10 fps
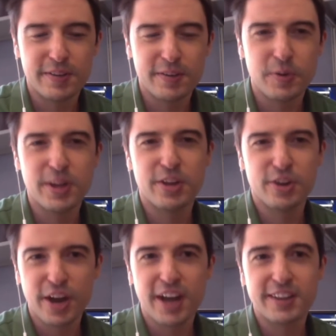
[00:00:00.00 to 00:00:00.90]
whether
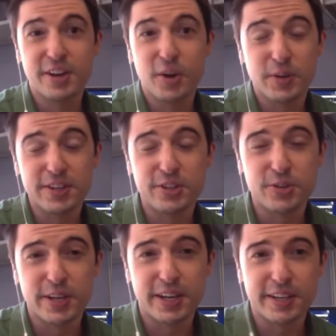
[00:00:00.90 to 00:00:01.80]
or not they know what they're
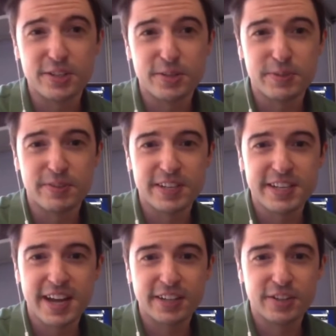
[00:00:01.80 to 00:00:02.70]
doing in terms of a
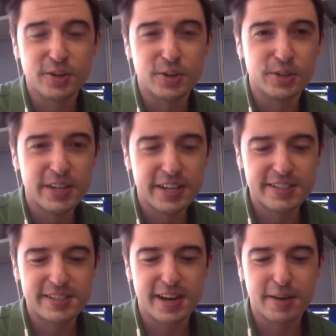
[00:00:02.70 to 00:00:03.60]
technical
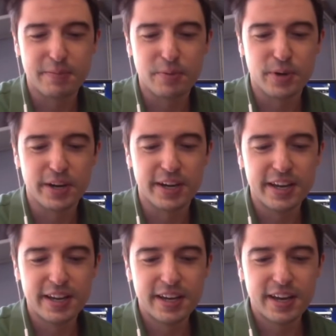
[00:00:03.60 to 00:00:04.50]
standpoint.
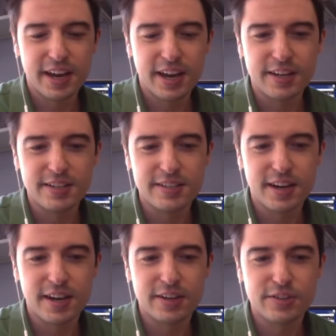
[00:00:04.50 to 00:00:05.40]
And
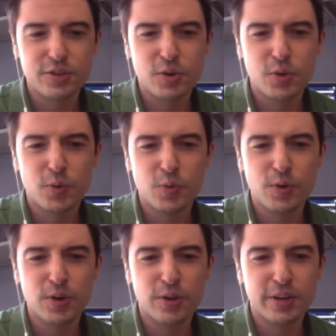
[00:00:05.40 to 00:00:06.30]
so
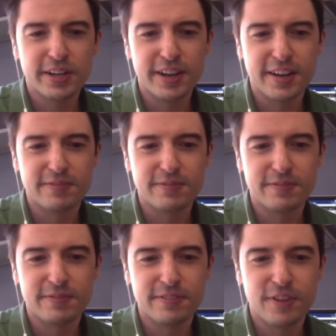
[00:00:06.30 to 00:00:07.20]
we're looking not
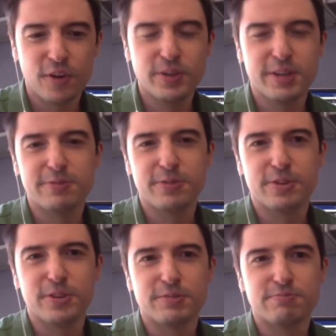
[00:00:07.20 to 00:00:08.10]
only
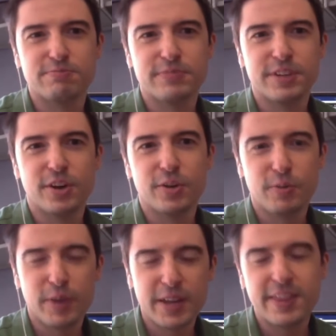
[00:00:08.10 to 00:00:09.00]
for,
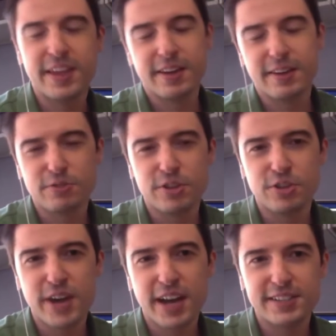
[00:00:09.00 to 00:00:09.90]

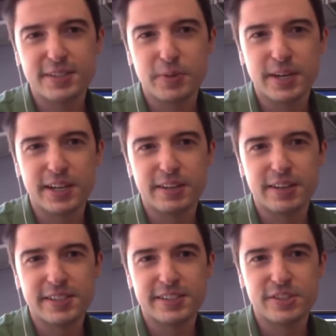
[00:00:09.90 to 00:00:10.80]
the tracks that we
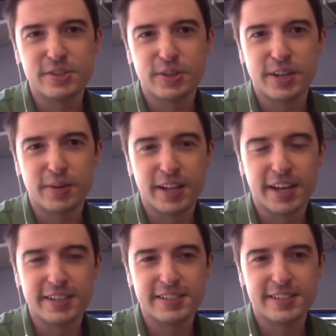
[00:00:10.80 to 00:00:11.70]
listen to and that we
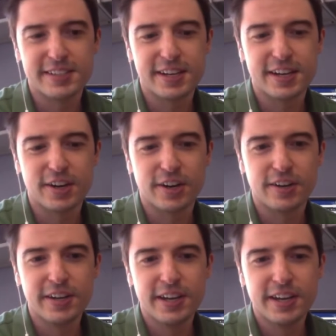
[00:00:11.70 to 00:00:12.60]
like to see are